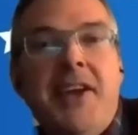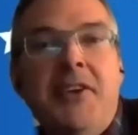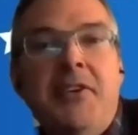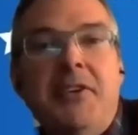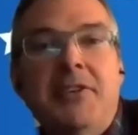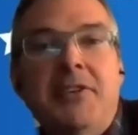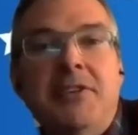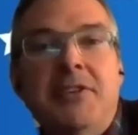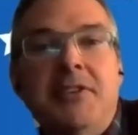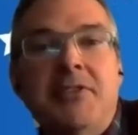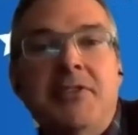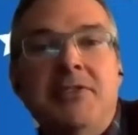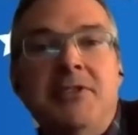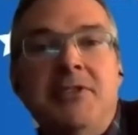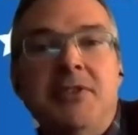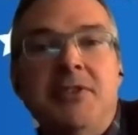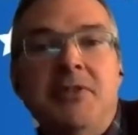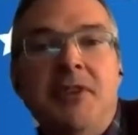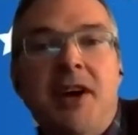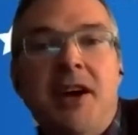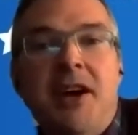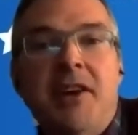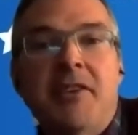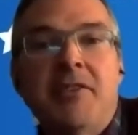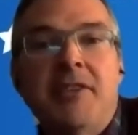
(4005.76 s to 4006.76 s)
they also do
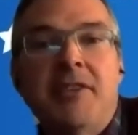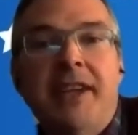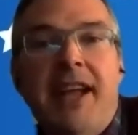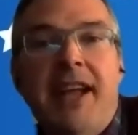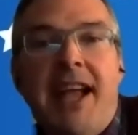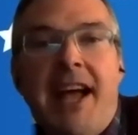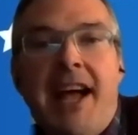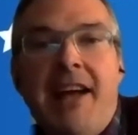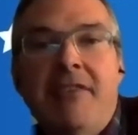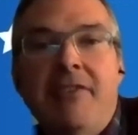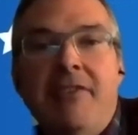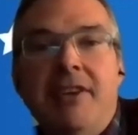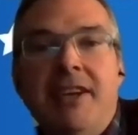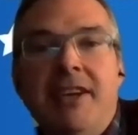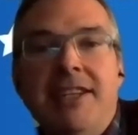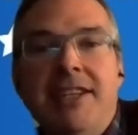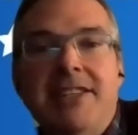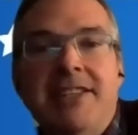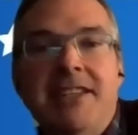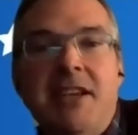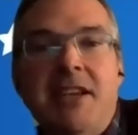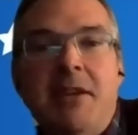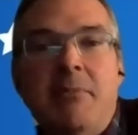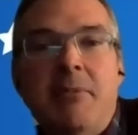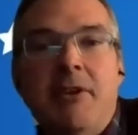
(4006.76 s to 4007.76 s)
not only
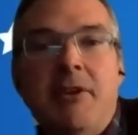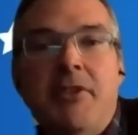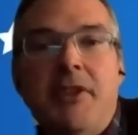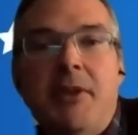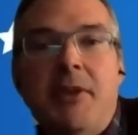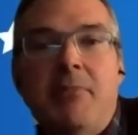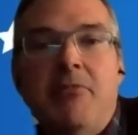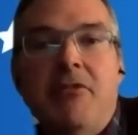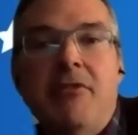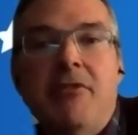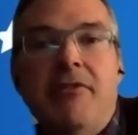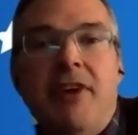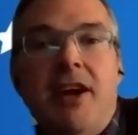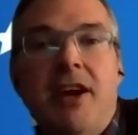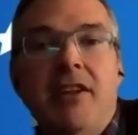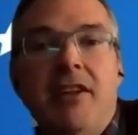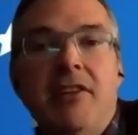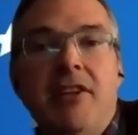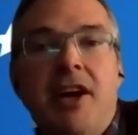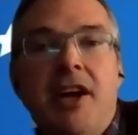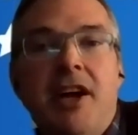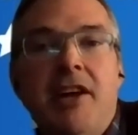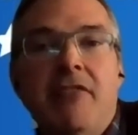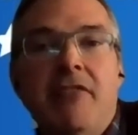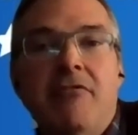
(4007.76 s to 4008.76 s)
advocacy, but they provide a
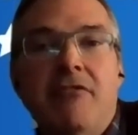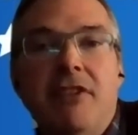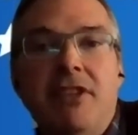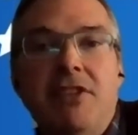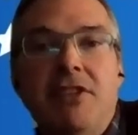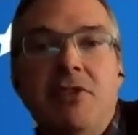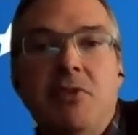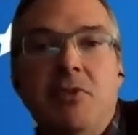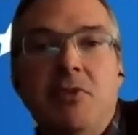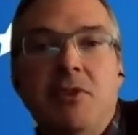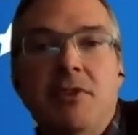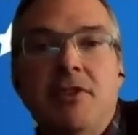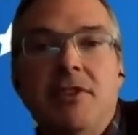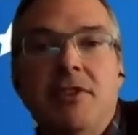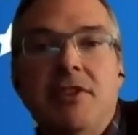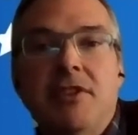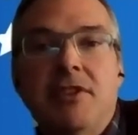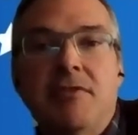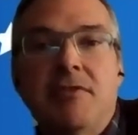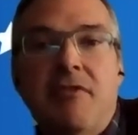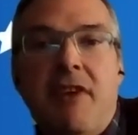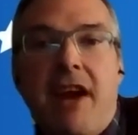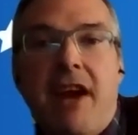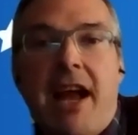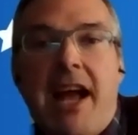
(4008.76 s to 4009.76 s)
lot of
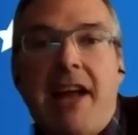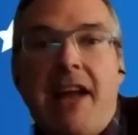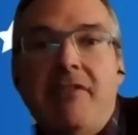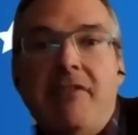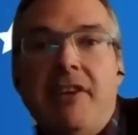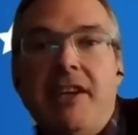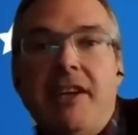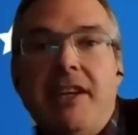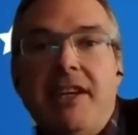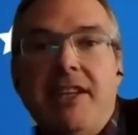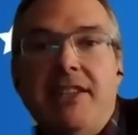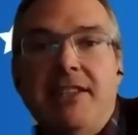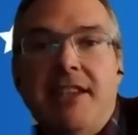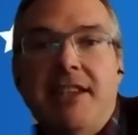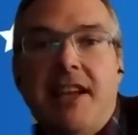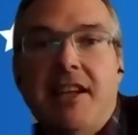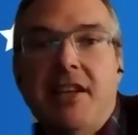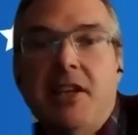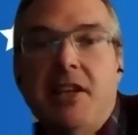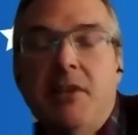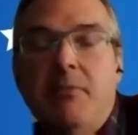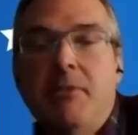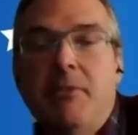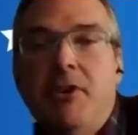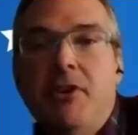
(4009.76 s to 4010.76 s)
resources for advocates
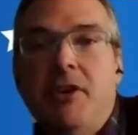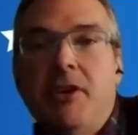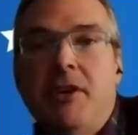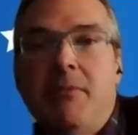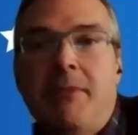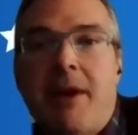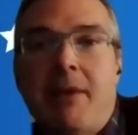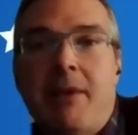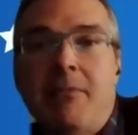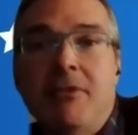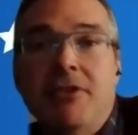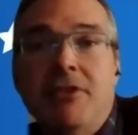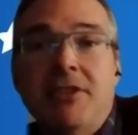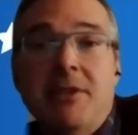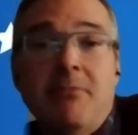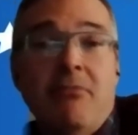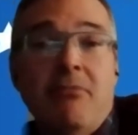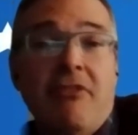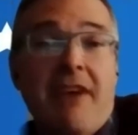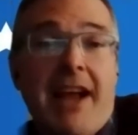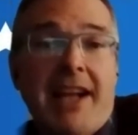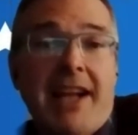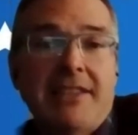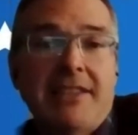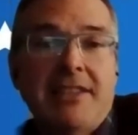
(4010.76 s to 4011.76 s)
and community members and
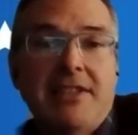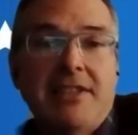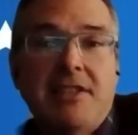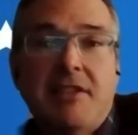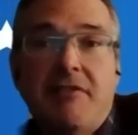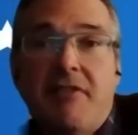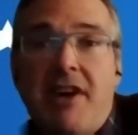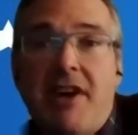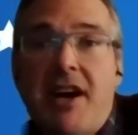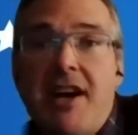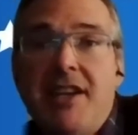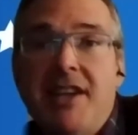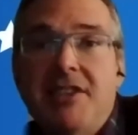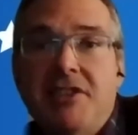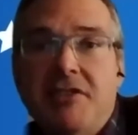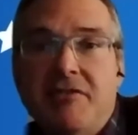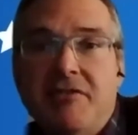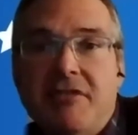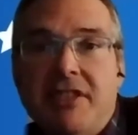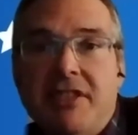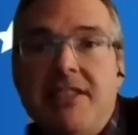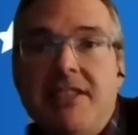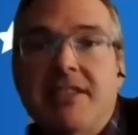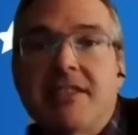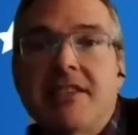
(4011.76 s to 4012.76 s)
practice
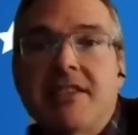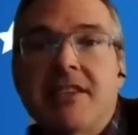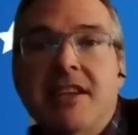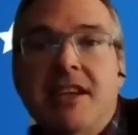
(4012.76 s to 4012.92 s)
advisories.